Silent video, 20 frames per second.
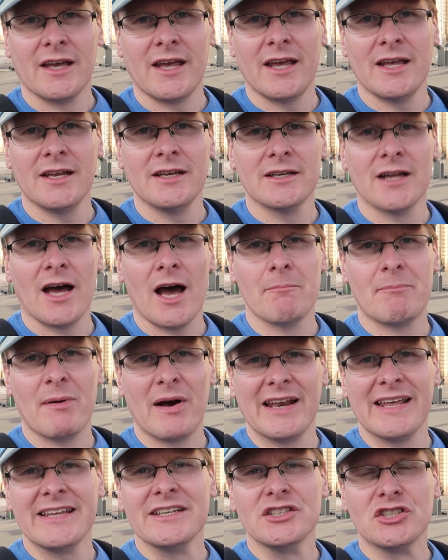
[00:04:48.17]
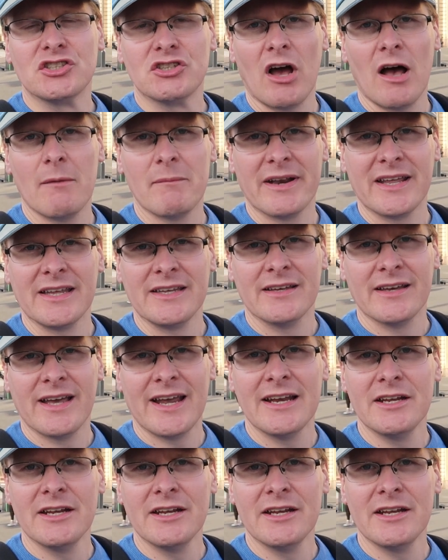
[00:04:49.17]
in Berlin, Germany